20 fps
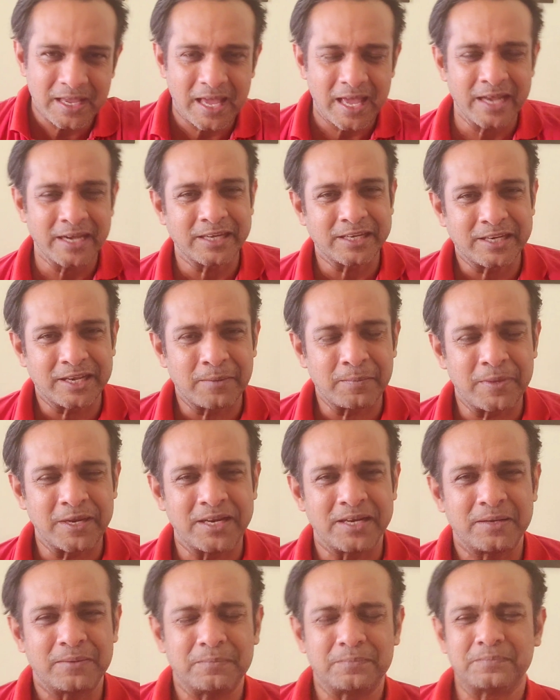and it can
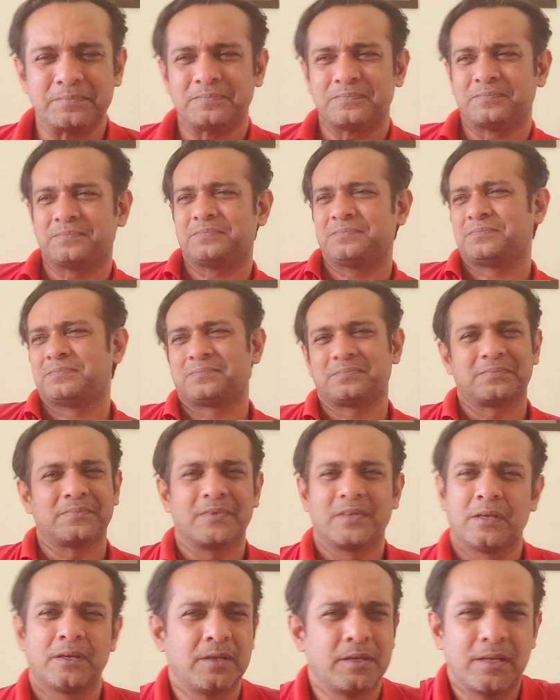be
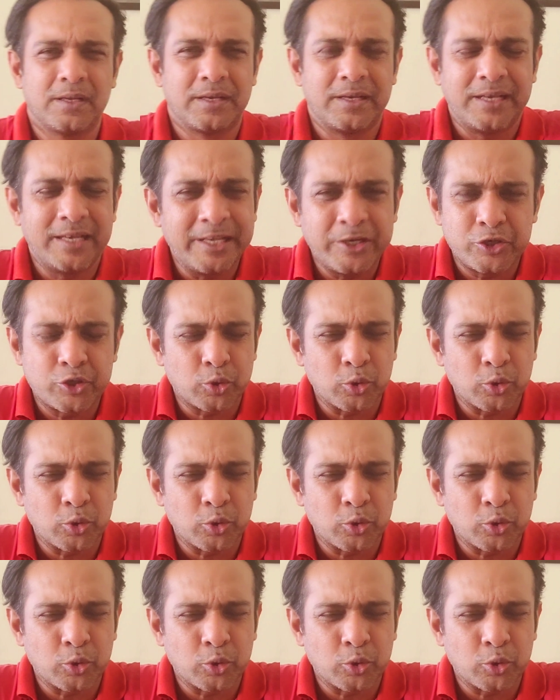each